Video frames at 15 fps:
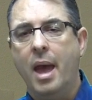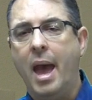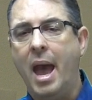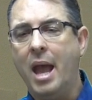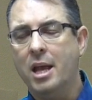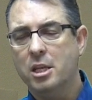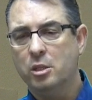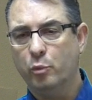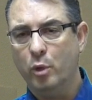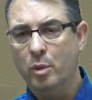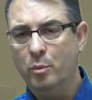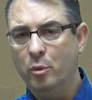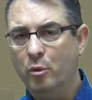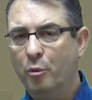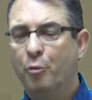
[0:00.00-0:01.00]
As
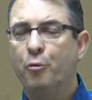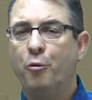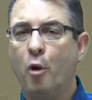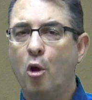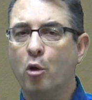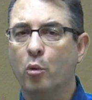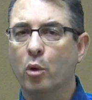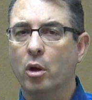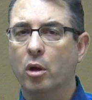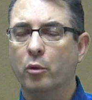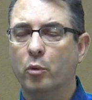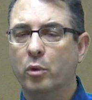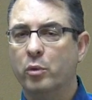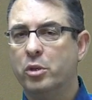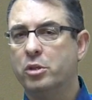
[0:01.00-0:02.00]
we move forward,
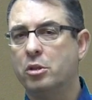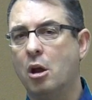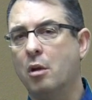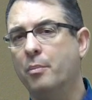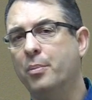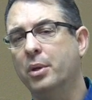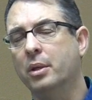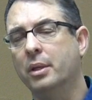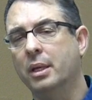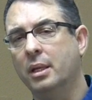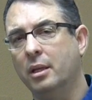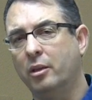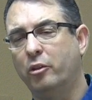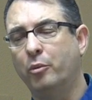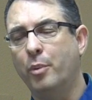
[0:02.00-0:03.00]
when we start building
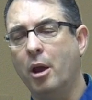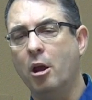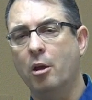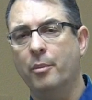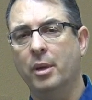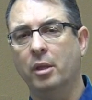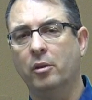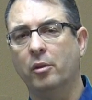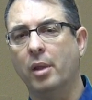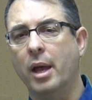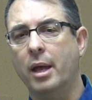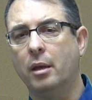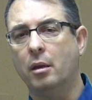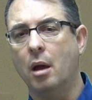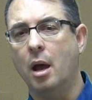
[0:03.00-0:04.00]
an experiment
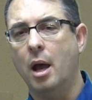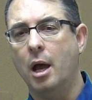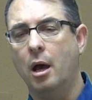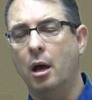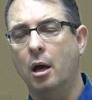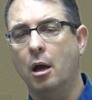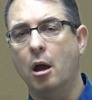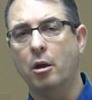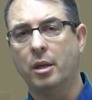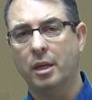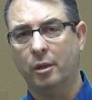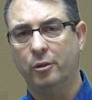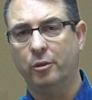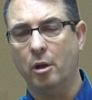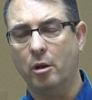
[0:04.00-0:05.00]
like our
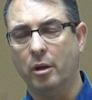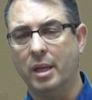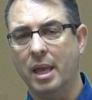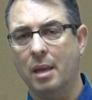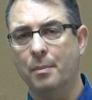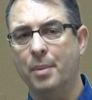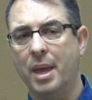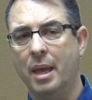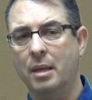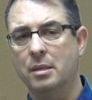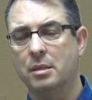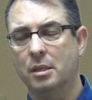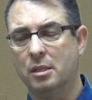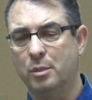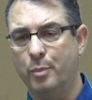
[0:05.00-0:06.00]
Kickstarter
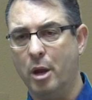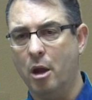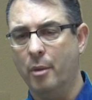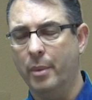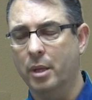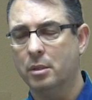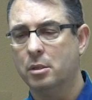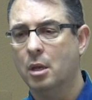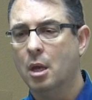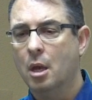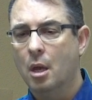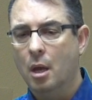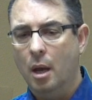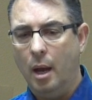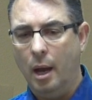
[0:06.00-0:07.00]
campaign's experiment,
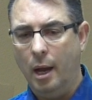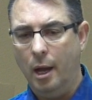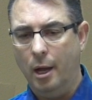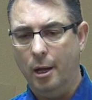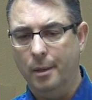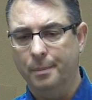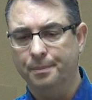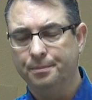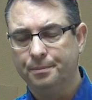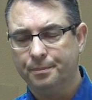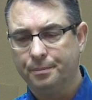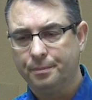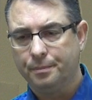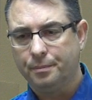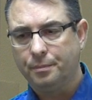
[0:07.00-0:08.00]
now
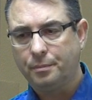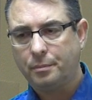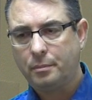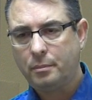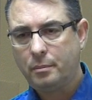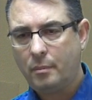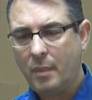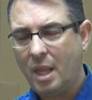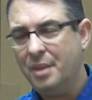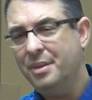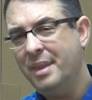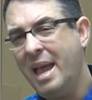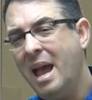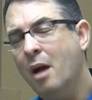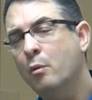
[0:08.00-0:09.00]

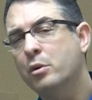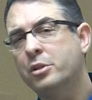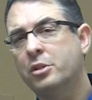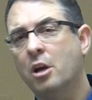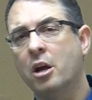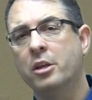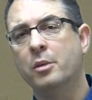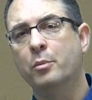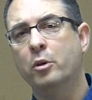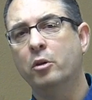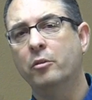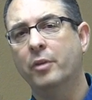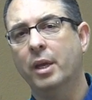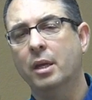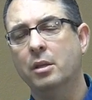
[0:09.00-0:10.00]
we're starting to
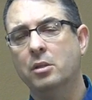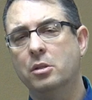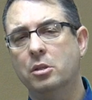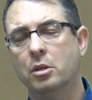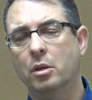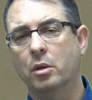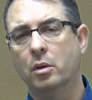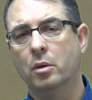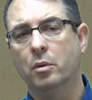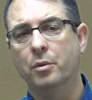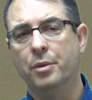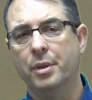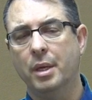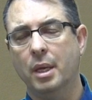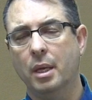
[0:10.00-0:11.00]
move
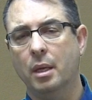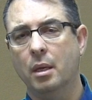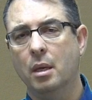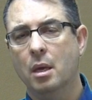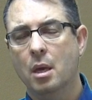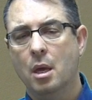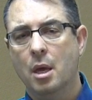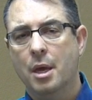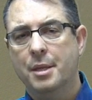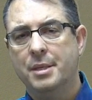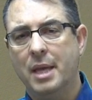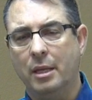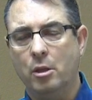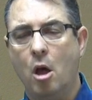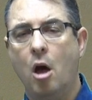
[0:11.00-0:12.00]
into the
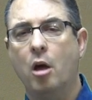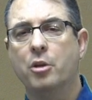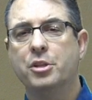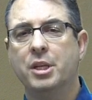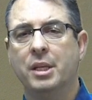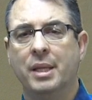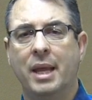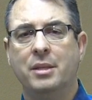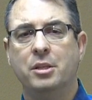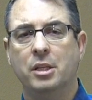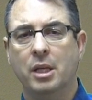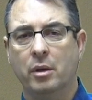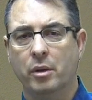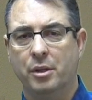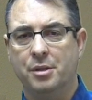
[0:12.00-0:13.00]
technology and
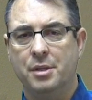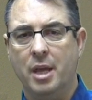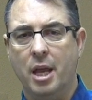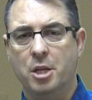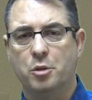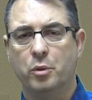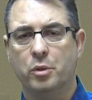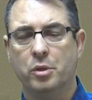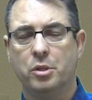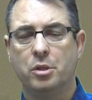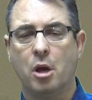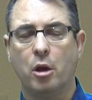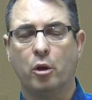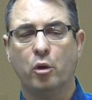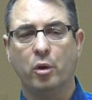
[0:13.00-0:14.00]
engineering stage, when we
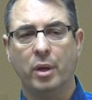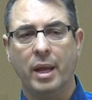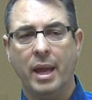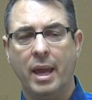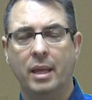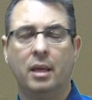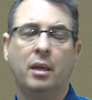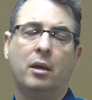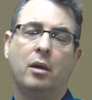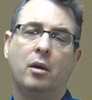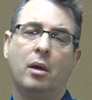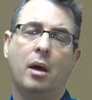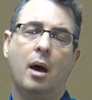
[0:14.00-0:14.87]
start creating